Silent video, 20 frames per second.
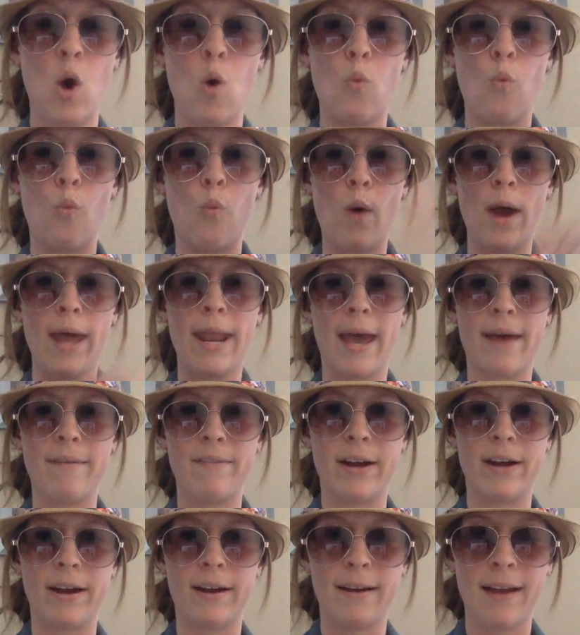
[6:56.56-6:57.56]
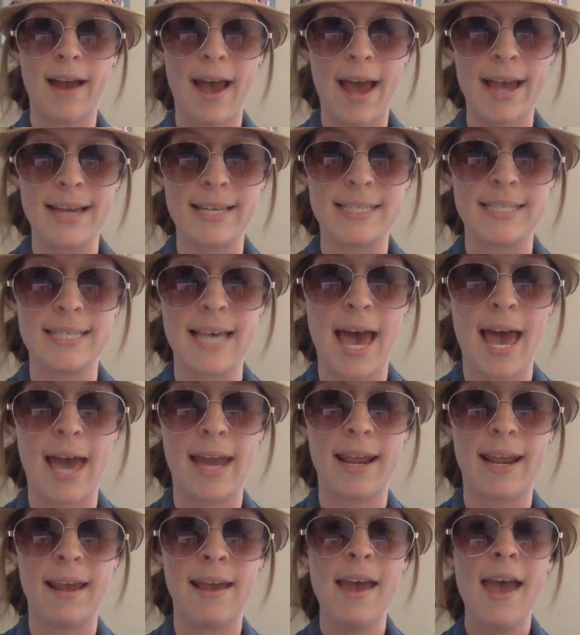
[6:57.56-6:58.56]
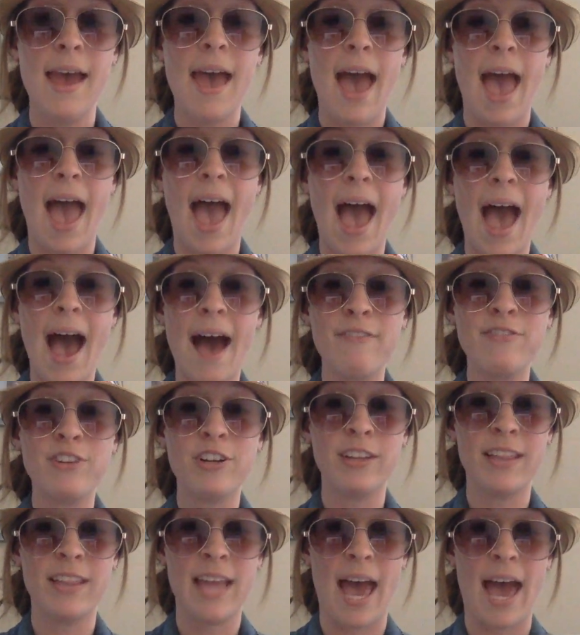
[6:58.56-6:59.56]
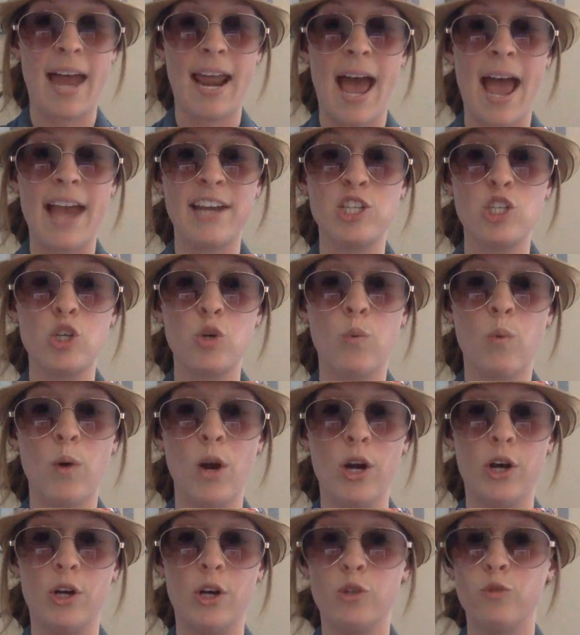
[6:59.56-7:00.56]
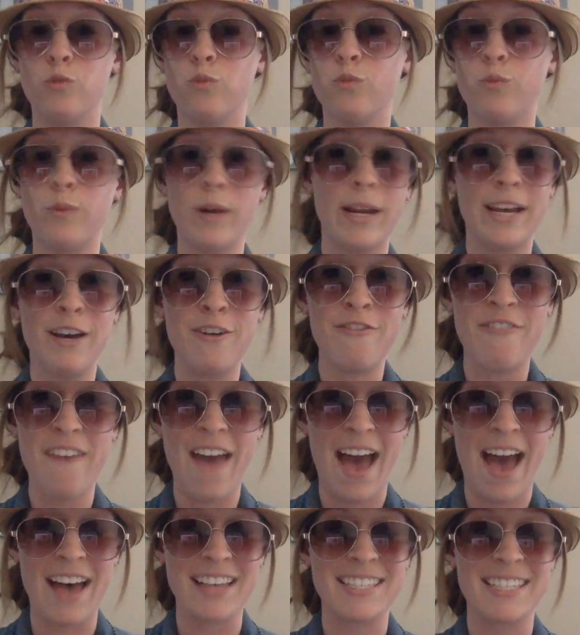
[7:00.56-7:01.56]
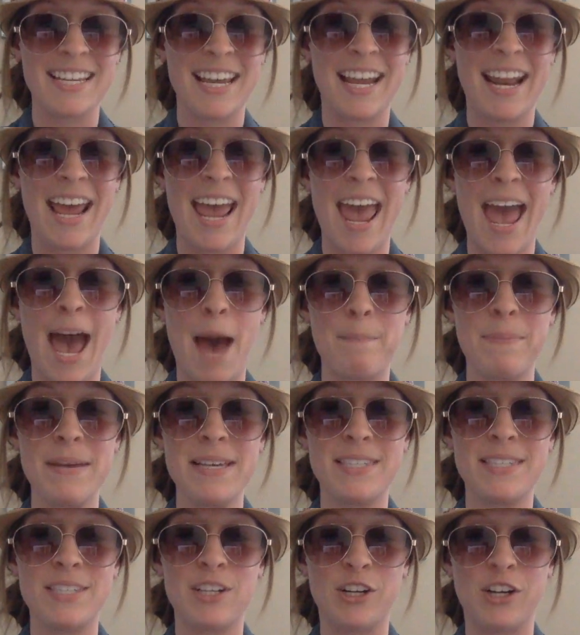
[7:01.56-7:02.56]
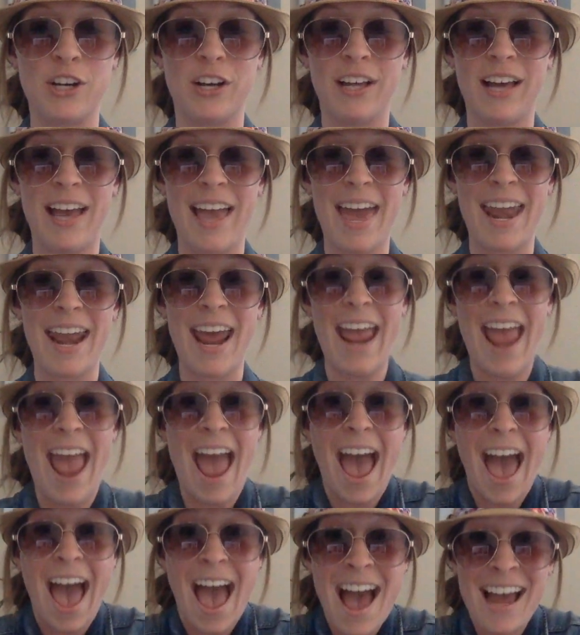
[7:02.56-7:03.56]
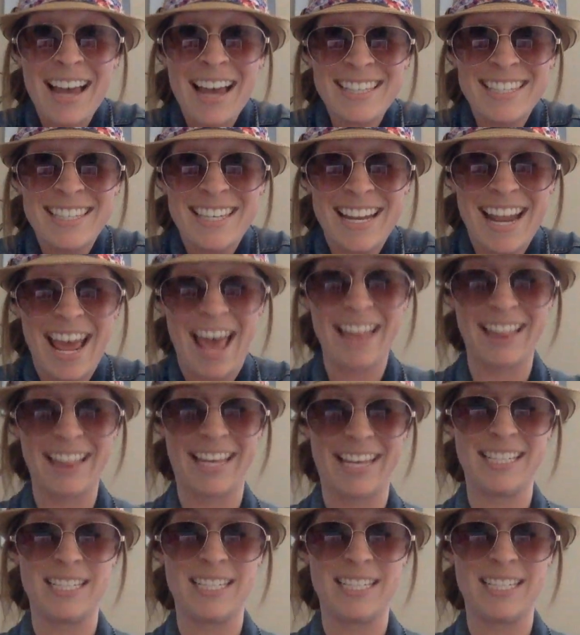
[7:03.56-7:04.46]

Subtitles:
Whatever, I said. After that, I twirled real fast in a happy circle, and I accidentally